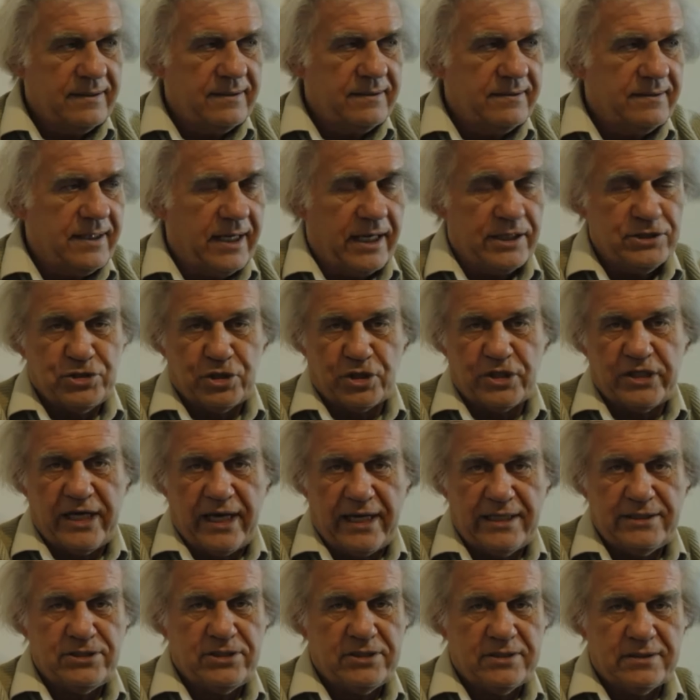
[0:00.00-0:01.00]

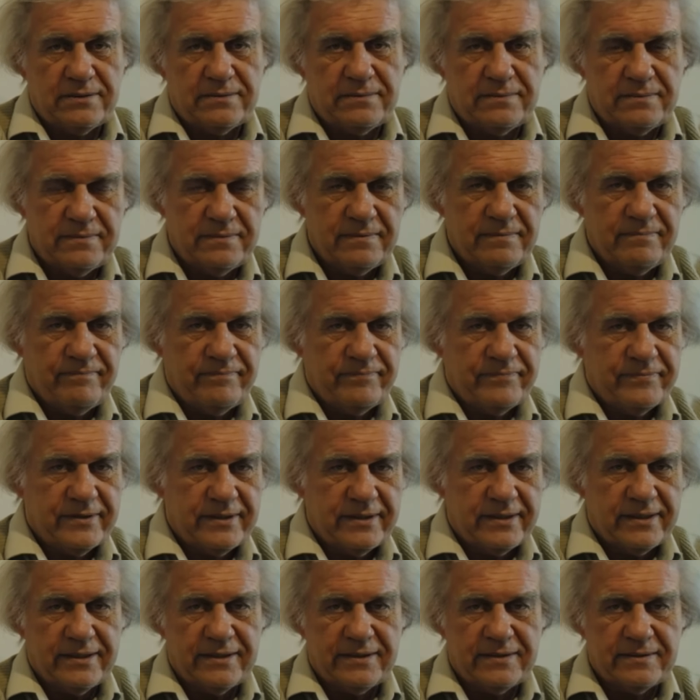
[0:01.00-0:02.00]
education,
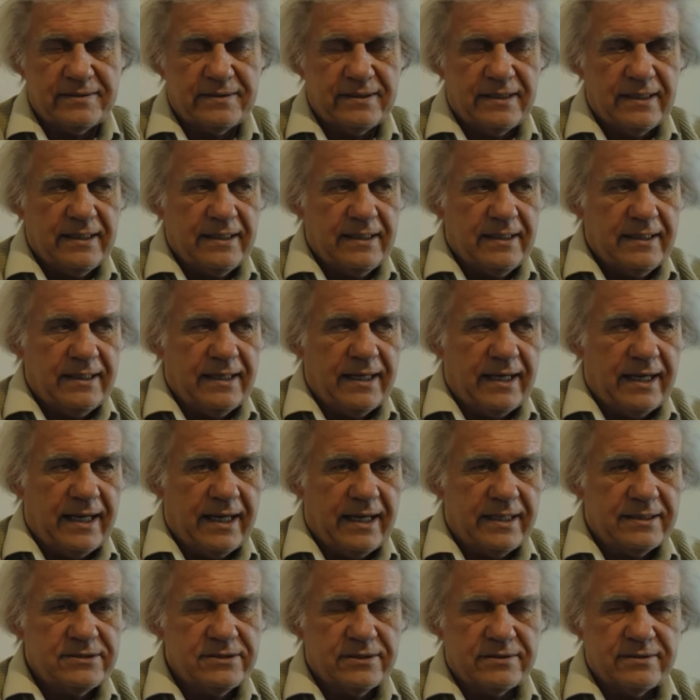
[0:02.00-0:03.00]
you know.
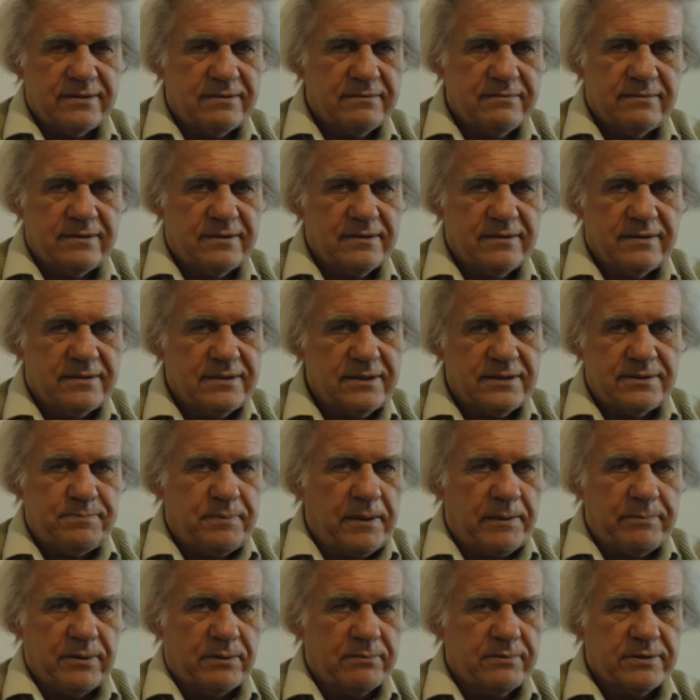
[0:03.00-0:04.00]
And so th these
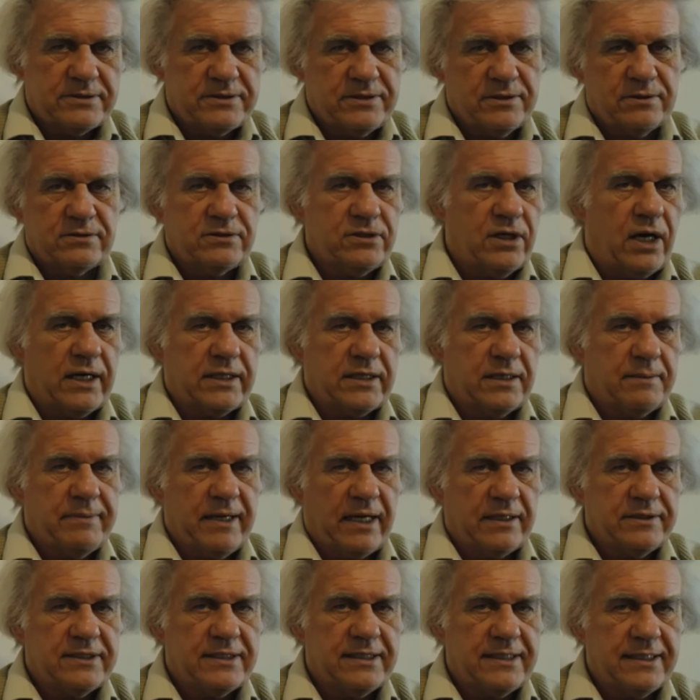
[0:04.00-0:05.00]
people were still talking
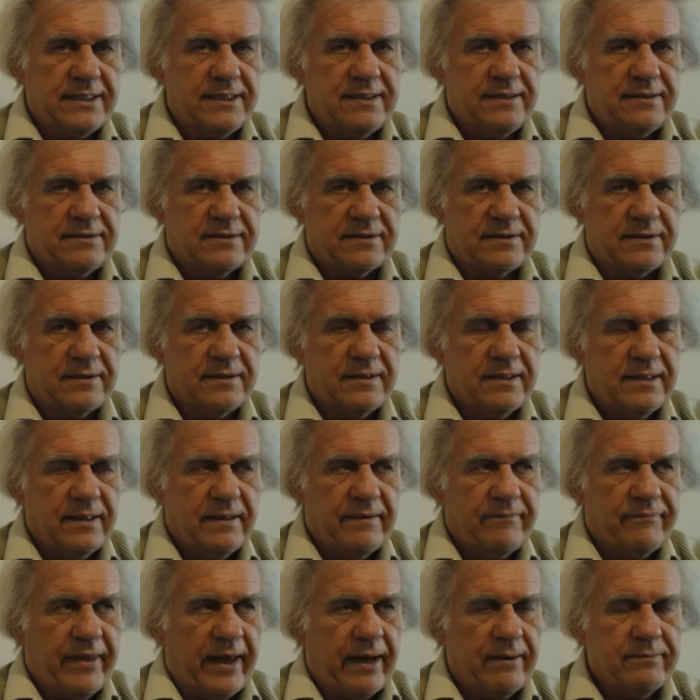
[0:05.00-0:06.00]
about the ether.
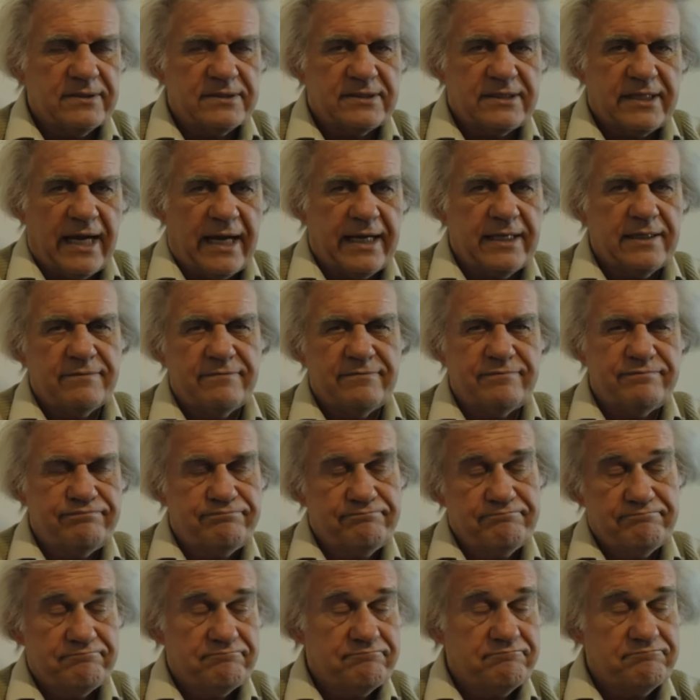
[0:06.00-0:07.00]
That was kind of
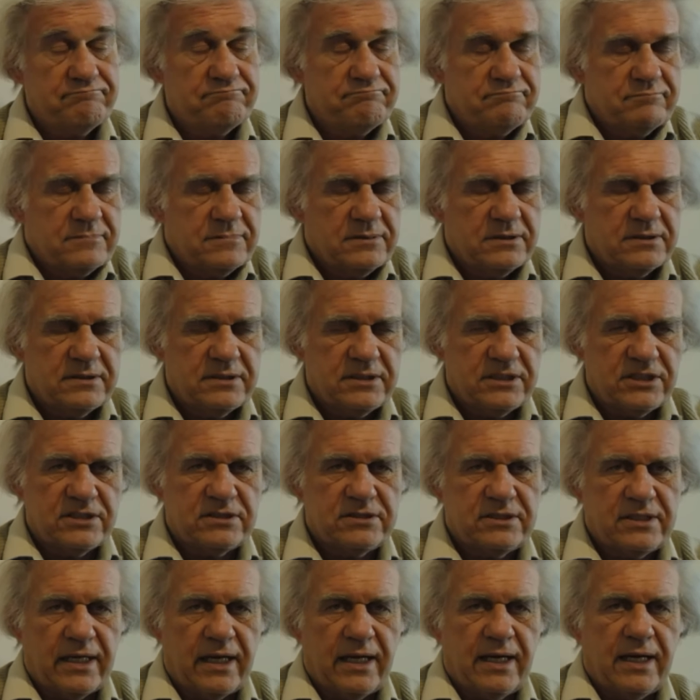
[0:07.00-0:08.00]

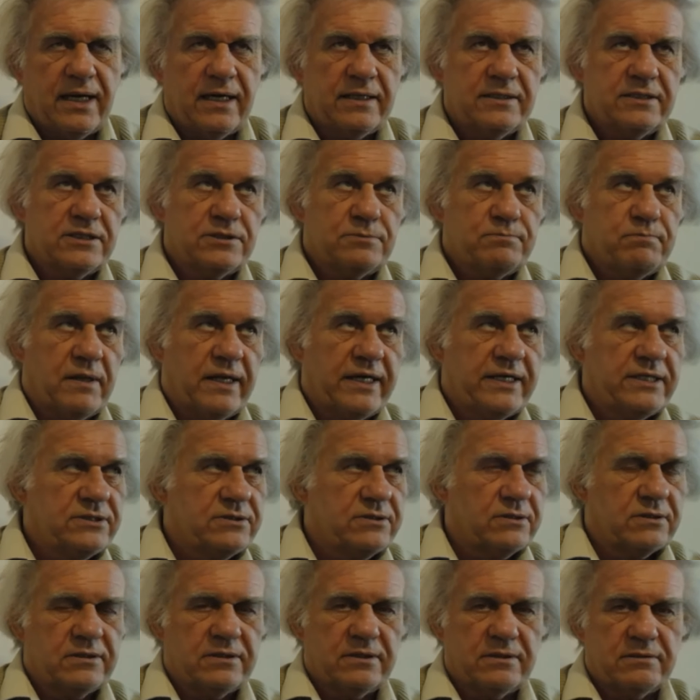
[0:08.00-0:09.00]
this uh, displaced
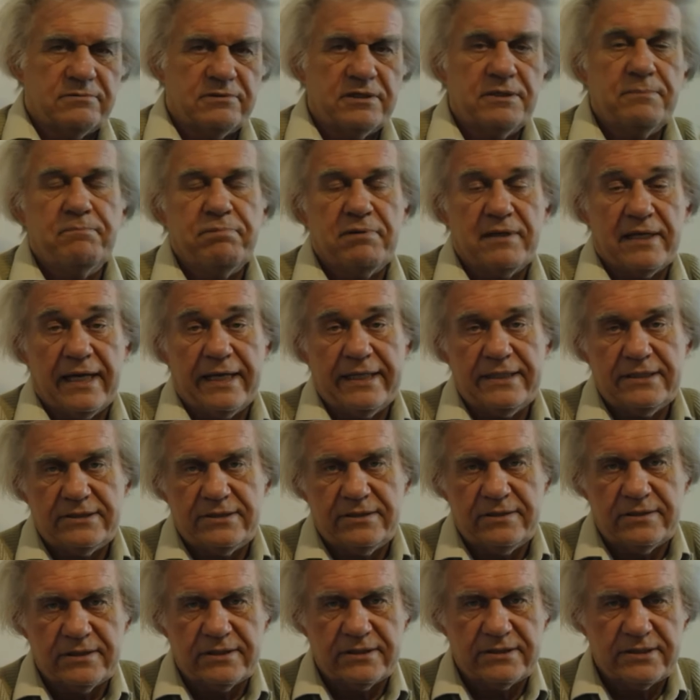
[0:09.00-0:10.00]
or replaced,
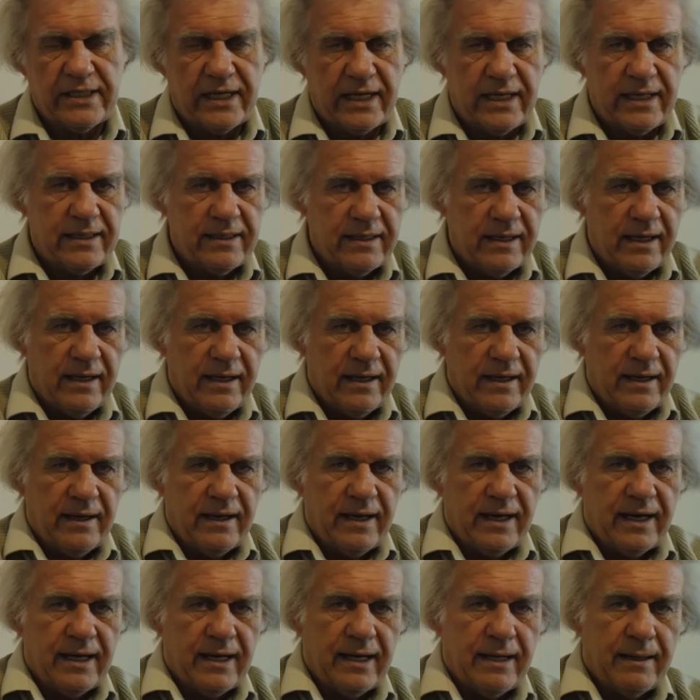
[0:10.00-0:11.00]
you could say,
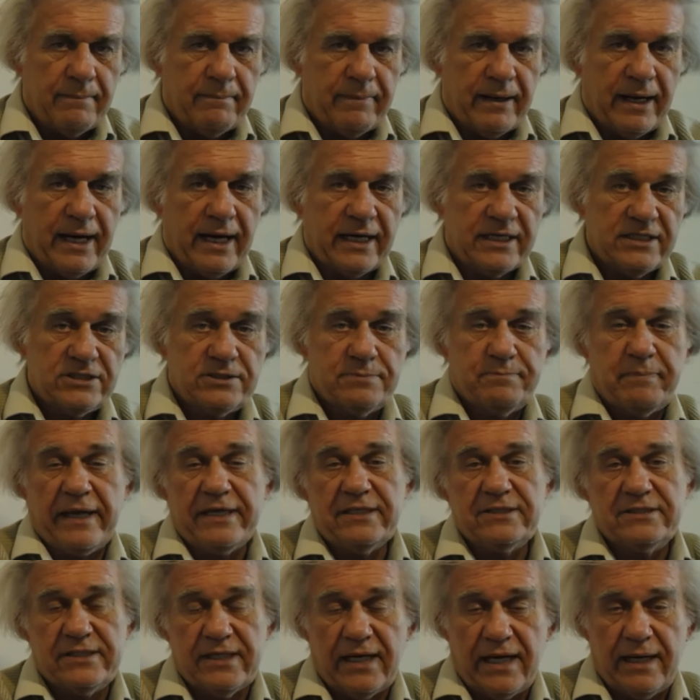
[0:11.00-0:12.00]
uh, by
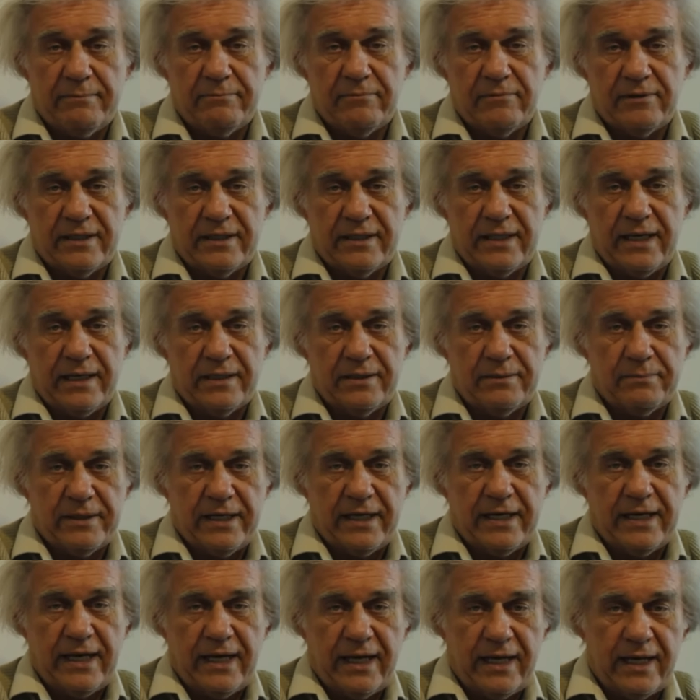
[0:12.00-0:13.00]
space-time one, on the
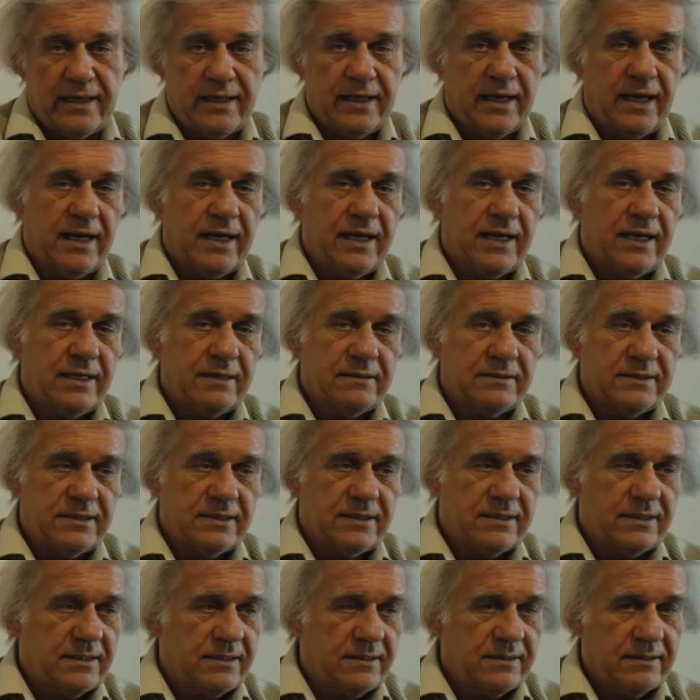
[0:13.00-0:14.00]
one hand and
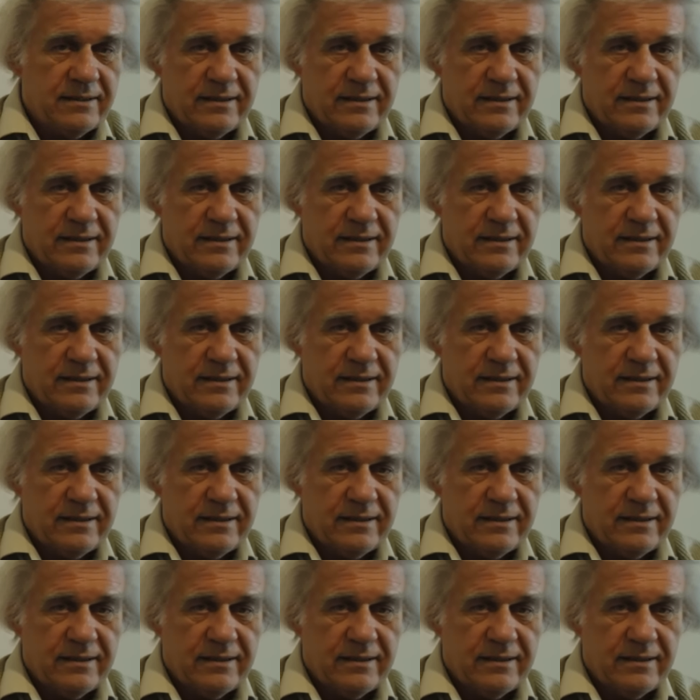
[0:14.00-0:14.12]
the